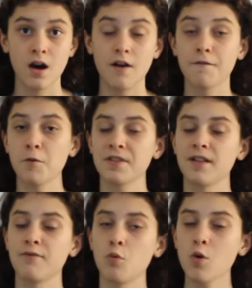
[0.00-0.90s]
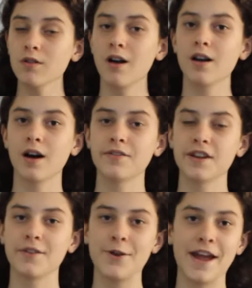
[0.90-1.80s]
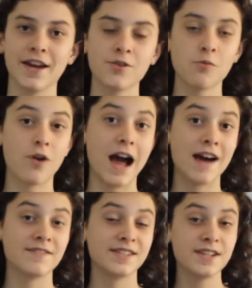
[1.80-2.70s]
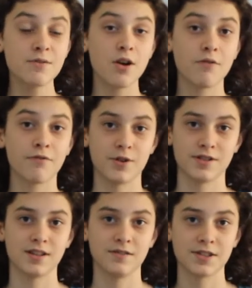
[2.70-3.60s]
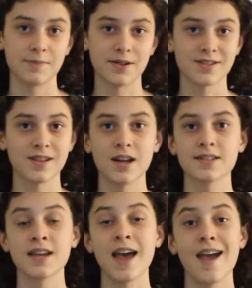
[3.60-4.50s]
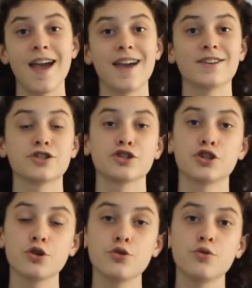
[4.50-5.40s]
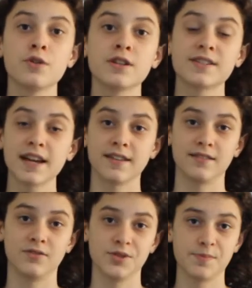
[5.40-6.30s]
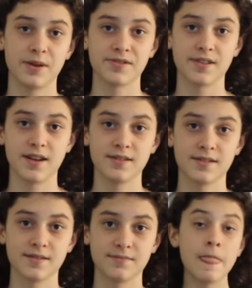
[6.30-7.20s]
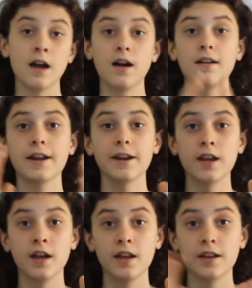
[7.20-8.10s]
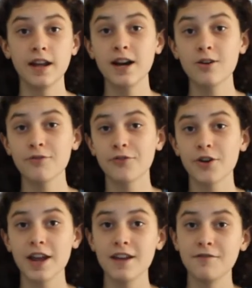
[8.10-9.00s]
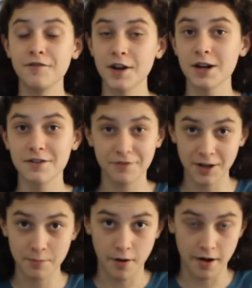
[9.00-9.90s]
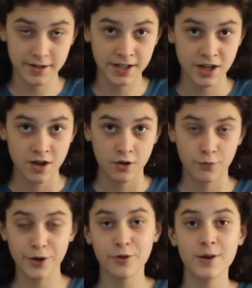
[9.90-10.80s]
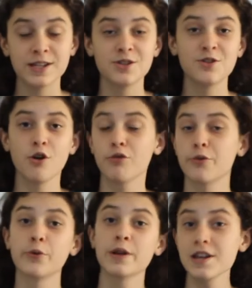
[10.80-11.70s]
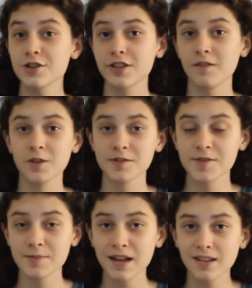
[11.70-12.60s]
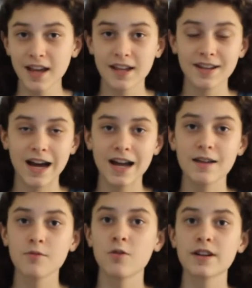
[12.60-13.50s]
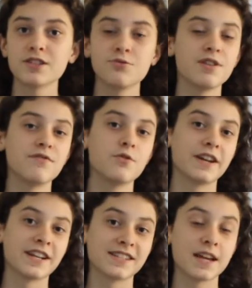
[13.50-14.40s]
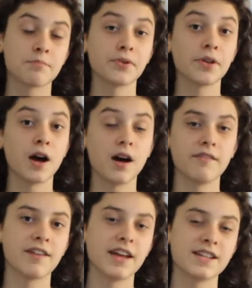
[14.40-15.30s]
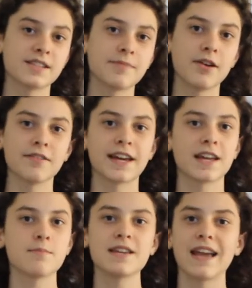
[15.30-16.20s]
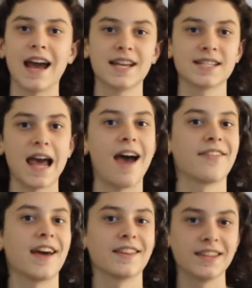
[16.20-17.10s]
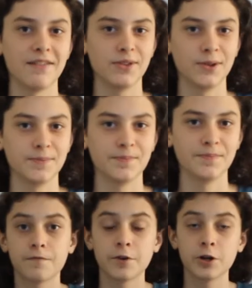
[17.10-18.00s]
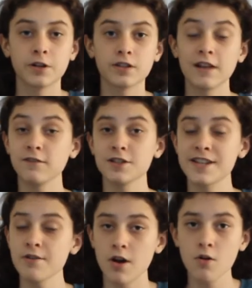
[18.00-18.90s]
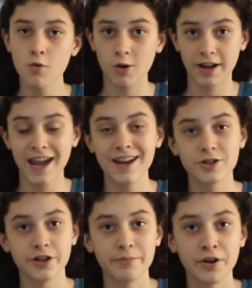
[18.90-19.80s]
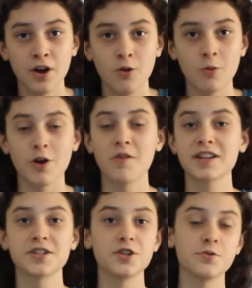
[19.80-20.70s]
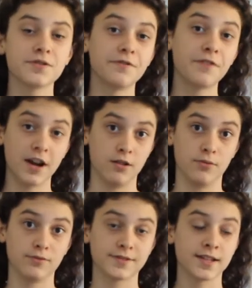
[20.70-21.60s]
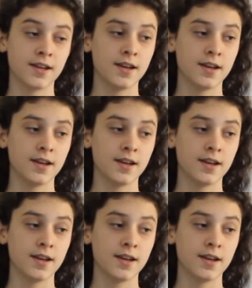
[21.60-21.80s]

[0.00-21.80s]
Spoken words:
A 4th level warlock, on the other hand, will have 0 first level spell slots and 2 second level spell slots. Alright, now for a very fun part. We're going to go through each level of spell, and I am going to give you an example of a spell that can be cast at that level. For level 0, or cantrip, we're going to use Firebolt.